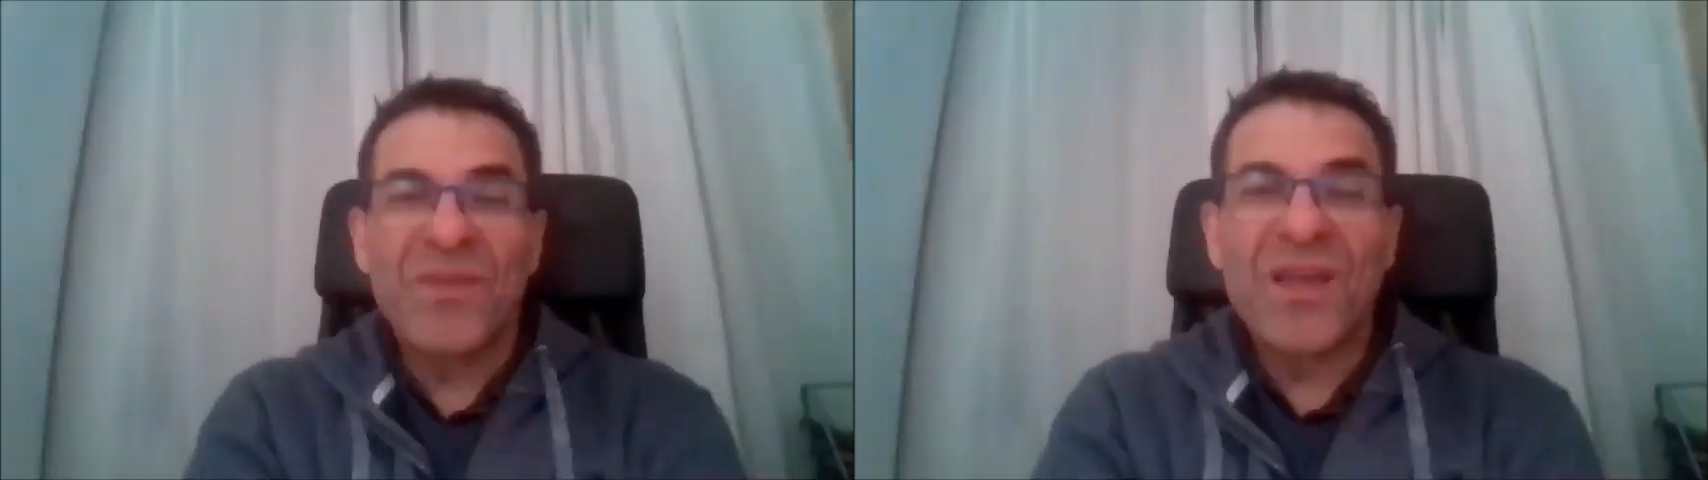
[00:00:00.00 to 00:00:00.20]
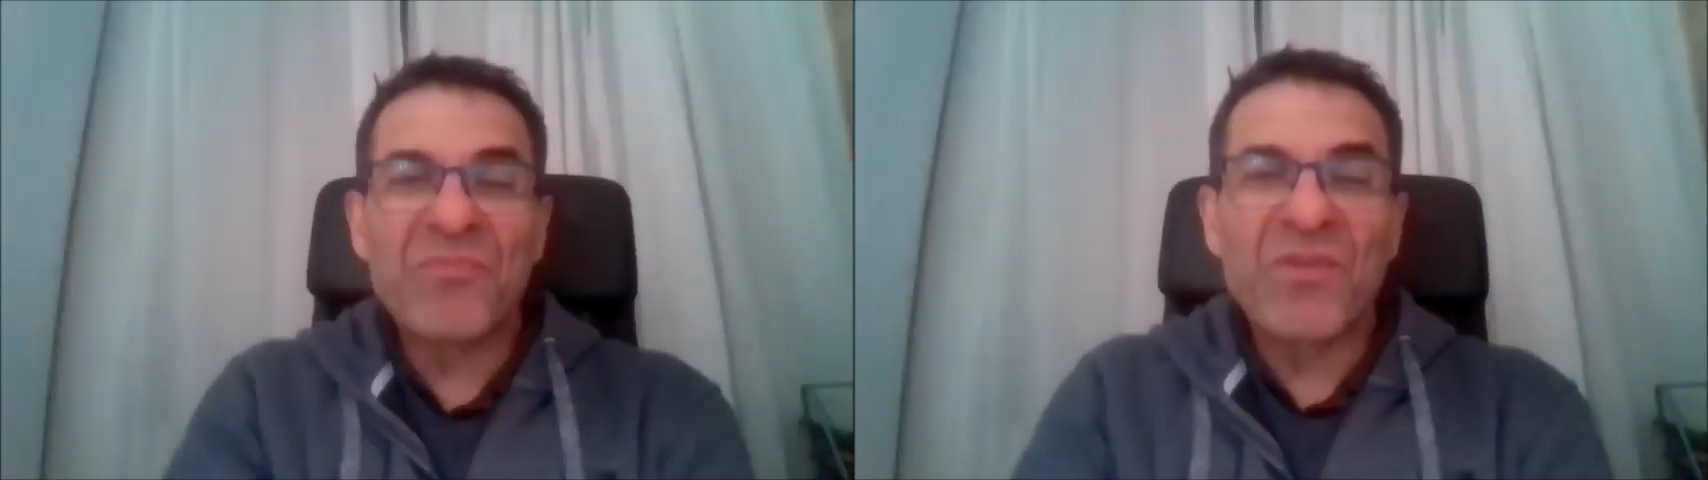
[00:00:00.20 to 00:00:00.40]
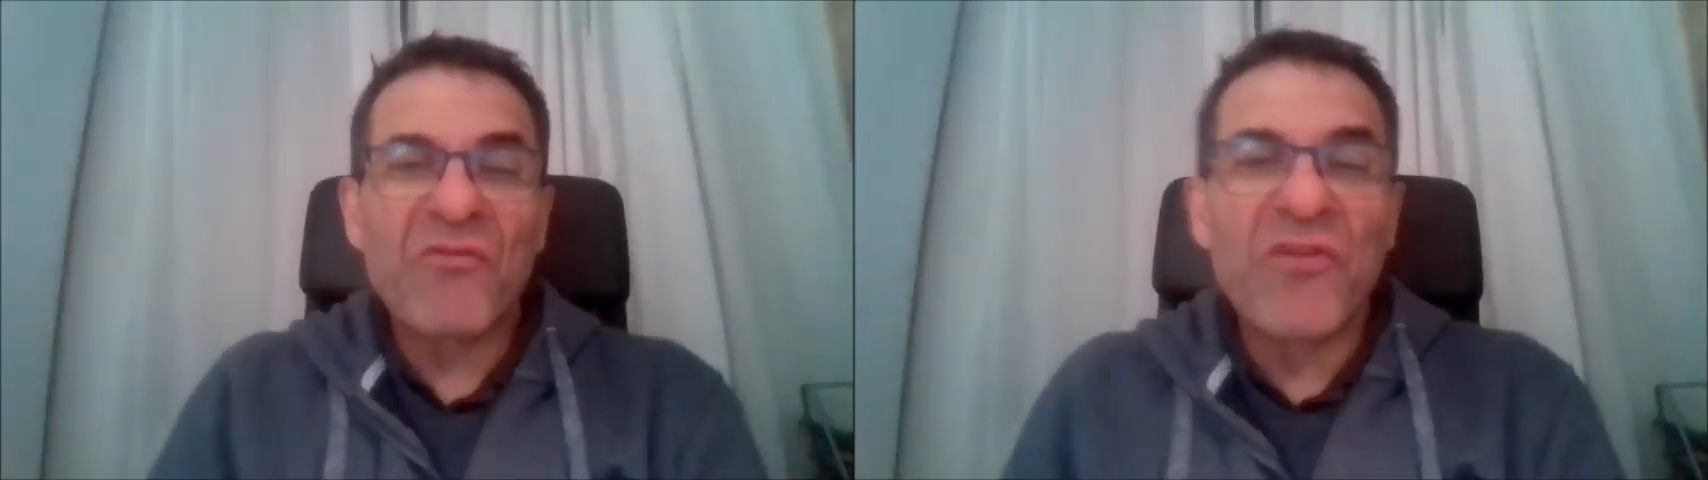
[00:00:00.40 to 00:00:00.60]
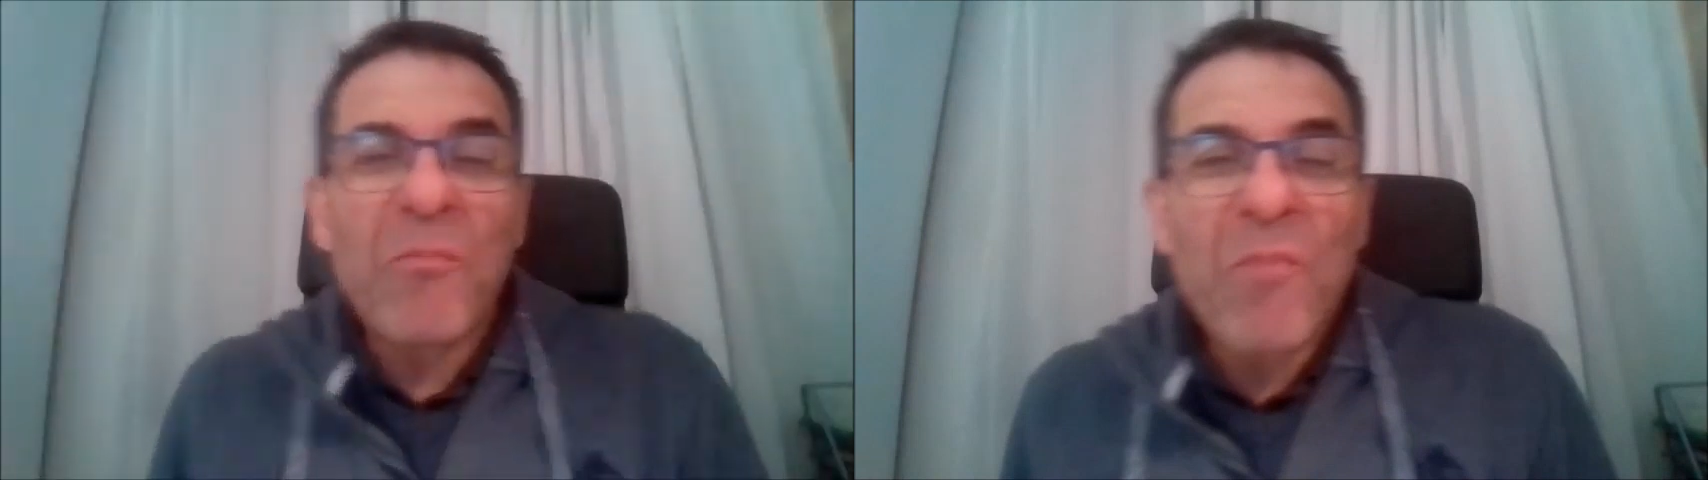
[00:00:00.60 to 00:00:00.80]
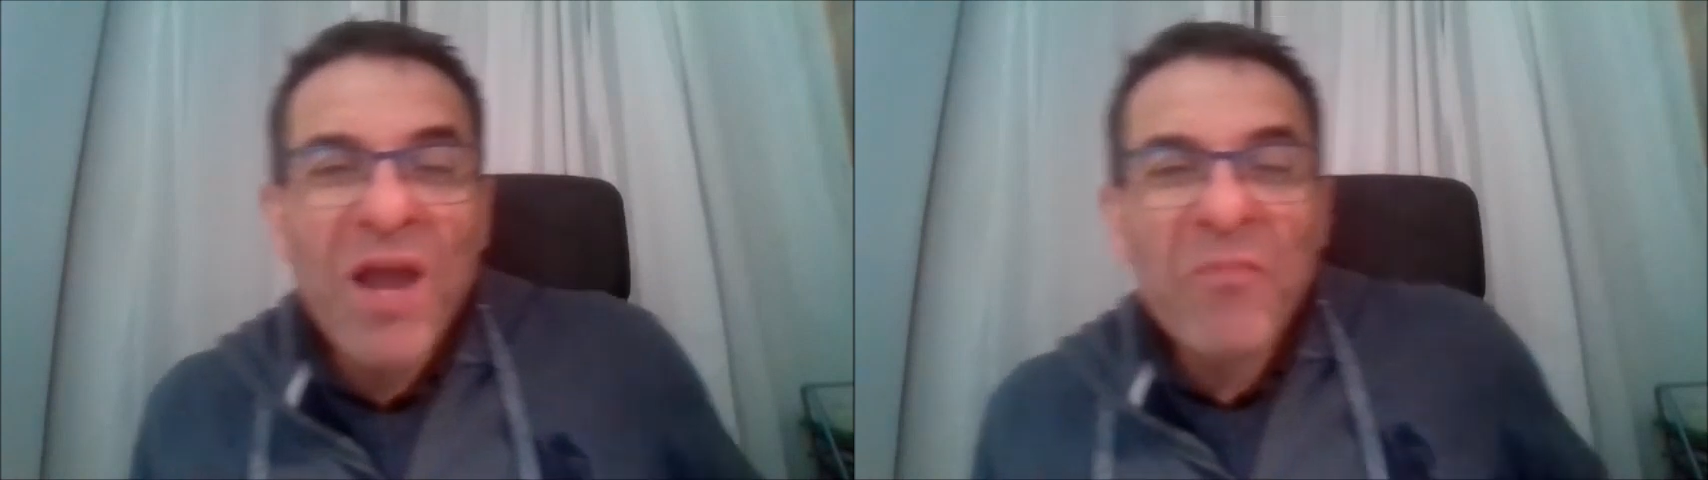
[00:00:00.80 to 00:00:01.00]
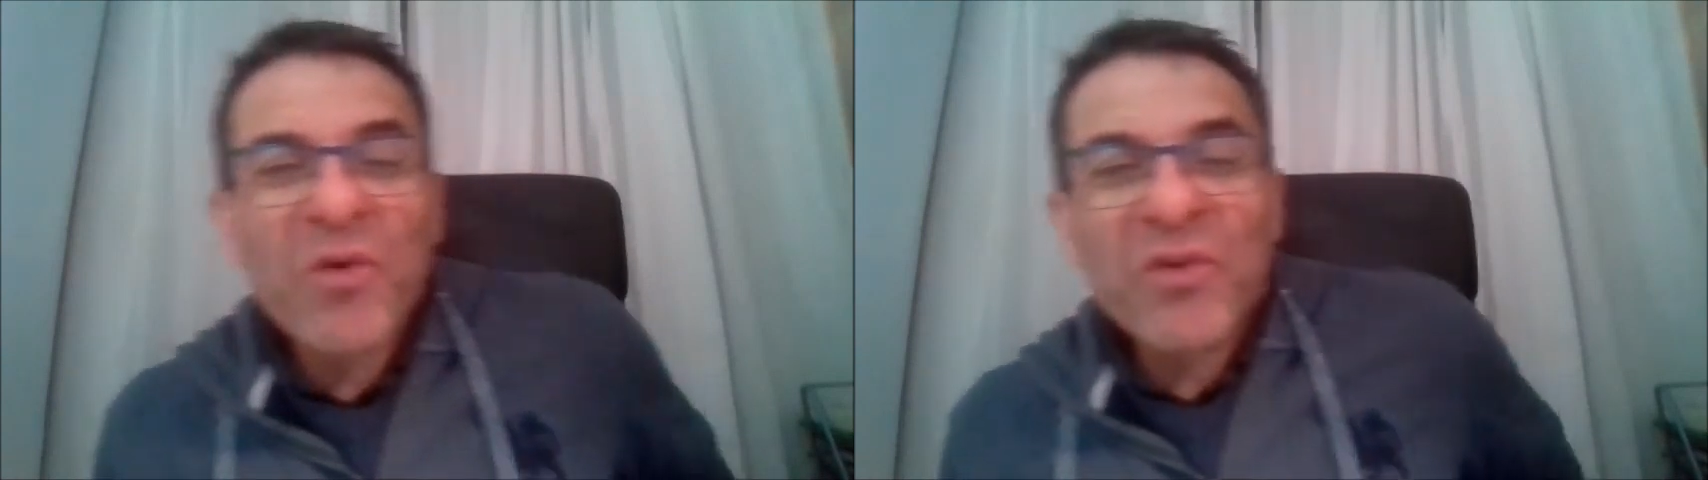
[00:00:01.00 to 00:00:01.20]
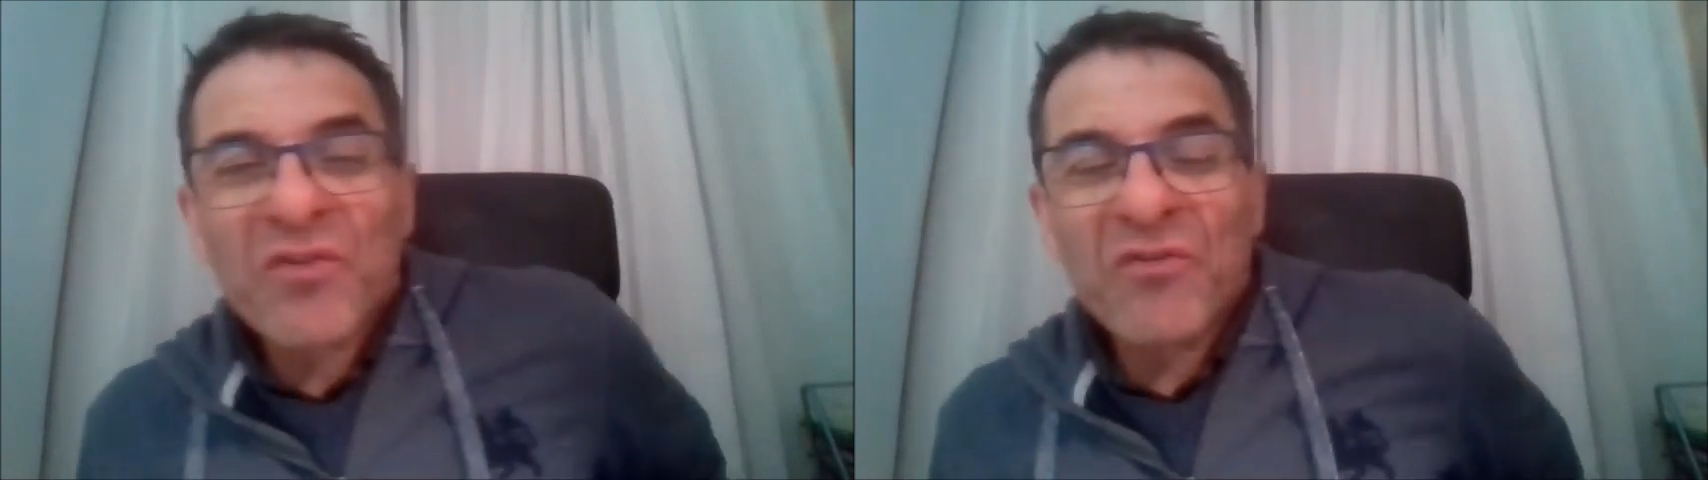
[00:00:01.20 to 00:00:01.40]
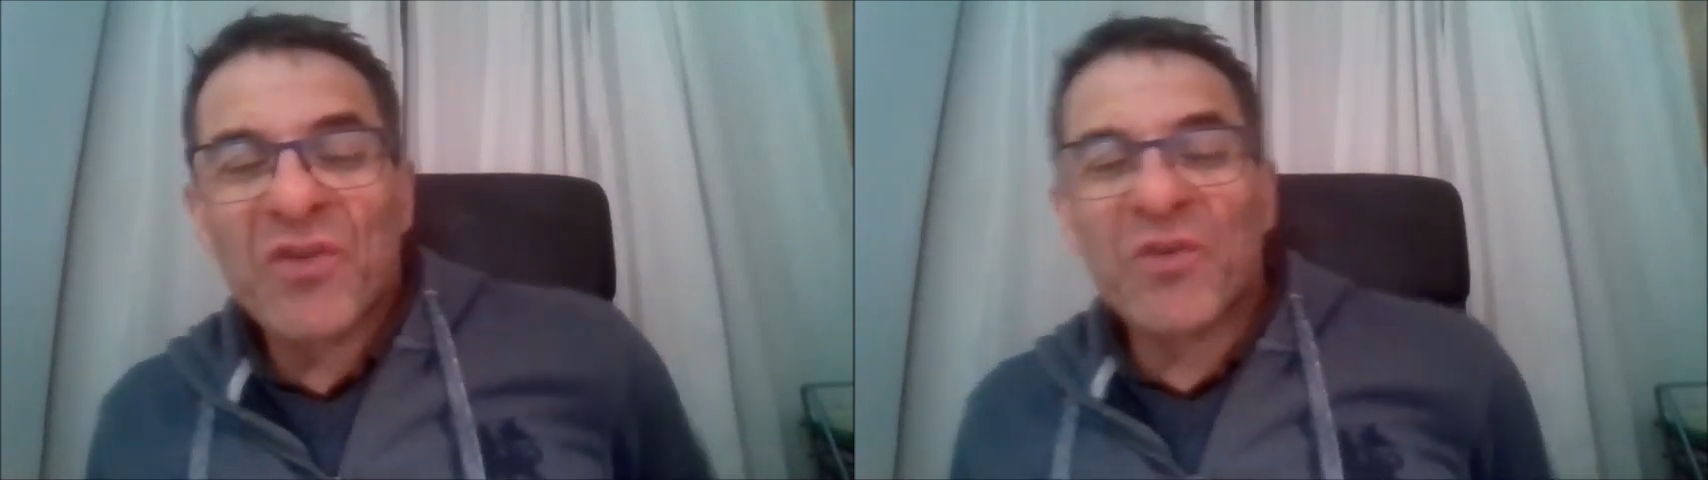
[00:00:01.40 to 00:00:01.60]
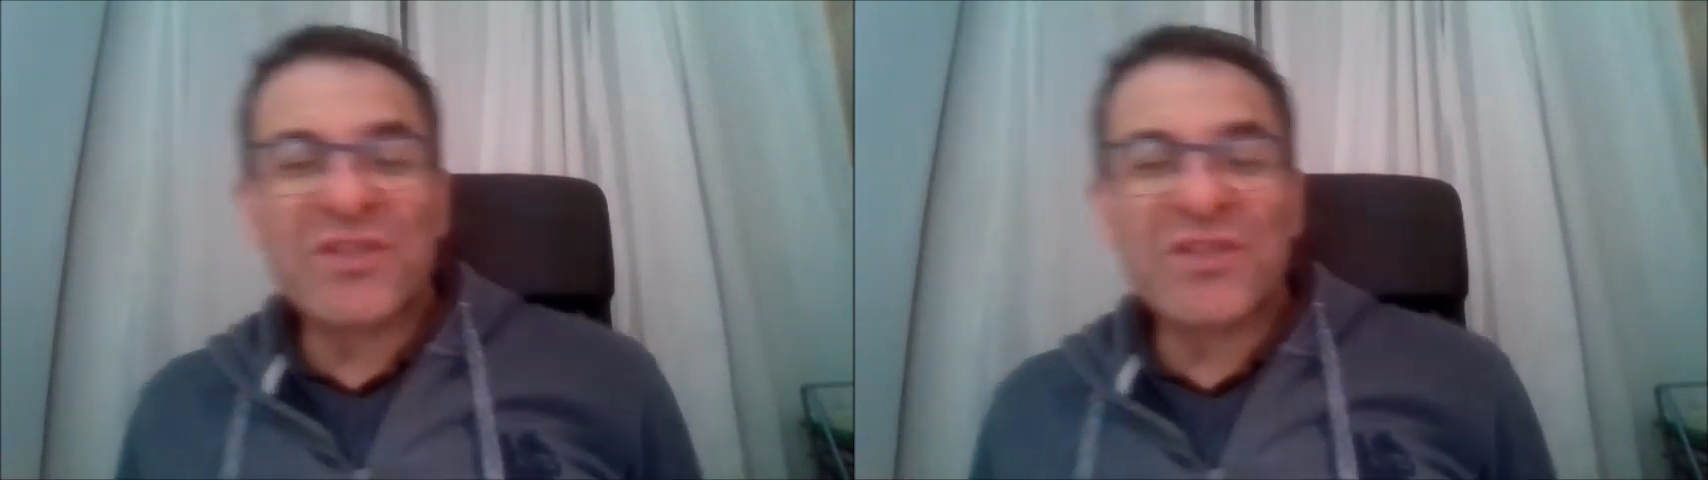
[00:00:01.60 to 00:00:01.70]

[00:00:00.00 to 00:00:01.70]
And from my point of view,